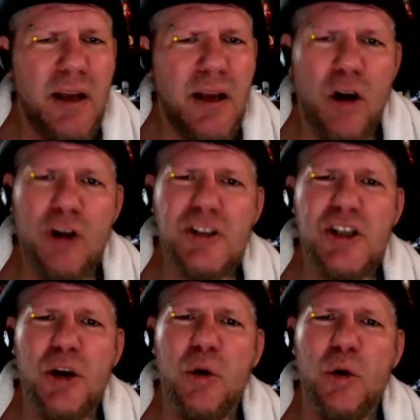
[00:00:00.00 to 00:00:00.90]

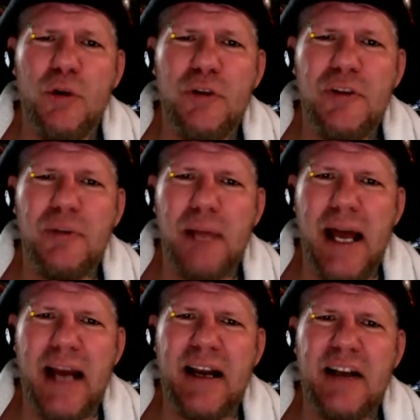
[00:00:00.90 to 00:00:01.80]
Also, Orphan
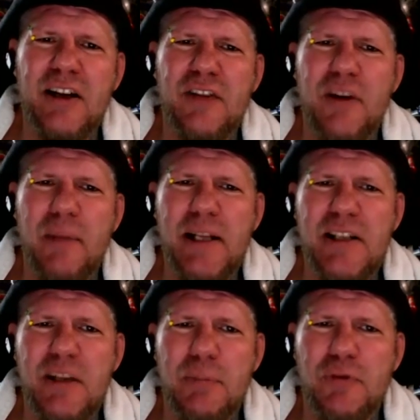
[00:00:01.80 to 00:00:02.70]
Black. I don't know if I
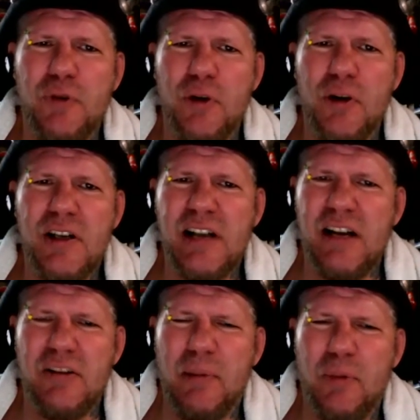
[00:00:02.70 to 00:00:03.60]
mentioned it before because I
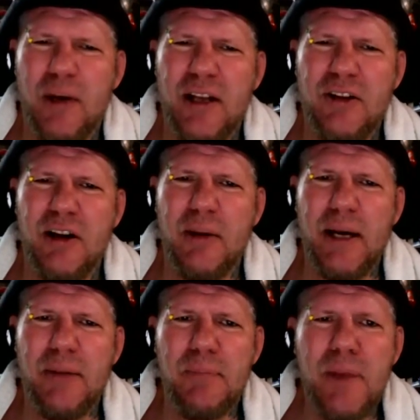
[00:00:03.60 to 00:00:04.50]
don't remember what I talk
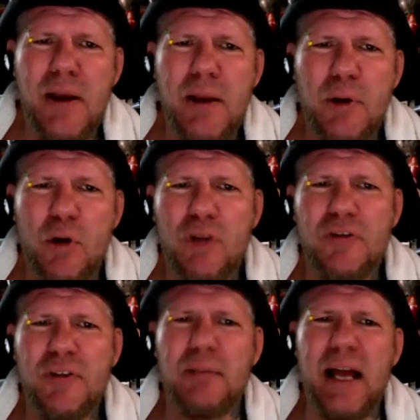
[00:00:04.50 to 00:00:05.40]
about. But
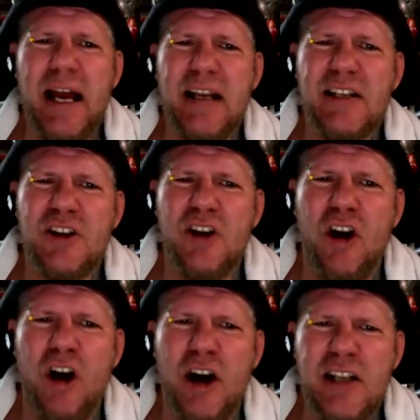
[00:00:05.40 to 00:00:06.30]
Orphan Black is
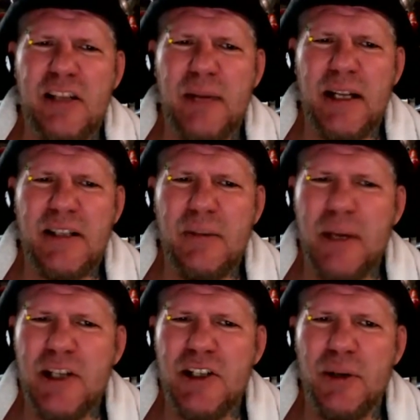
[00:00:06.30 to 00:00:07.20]
awesome. That's the
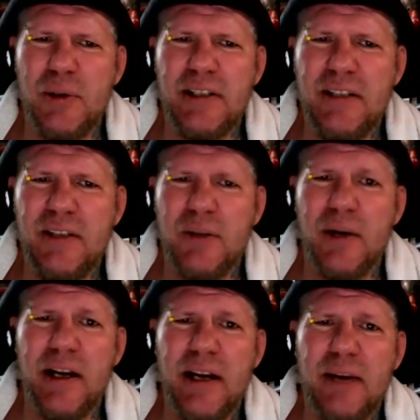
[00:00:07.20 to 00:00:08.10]
best show on TV
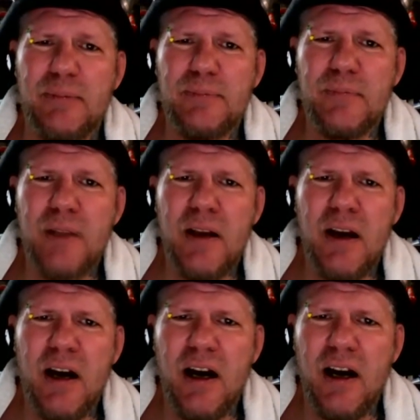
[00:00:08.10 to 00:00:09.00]
right now,
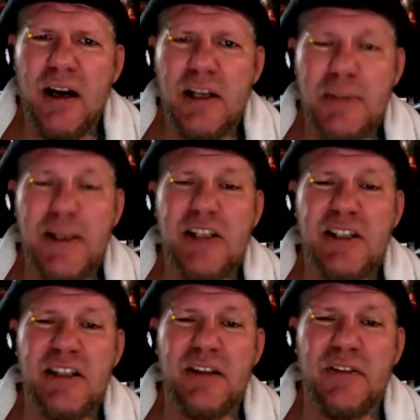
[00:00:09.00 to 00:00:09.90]
especially
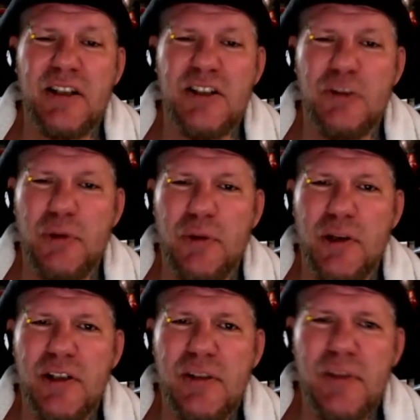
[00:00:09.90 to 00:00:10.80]
since everything's in
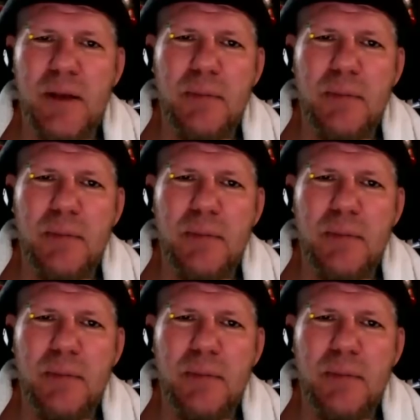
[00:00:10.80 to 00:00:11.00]
reruns.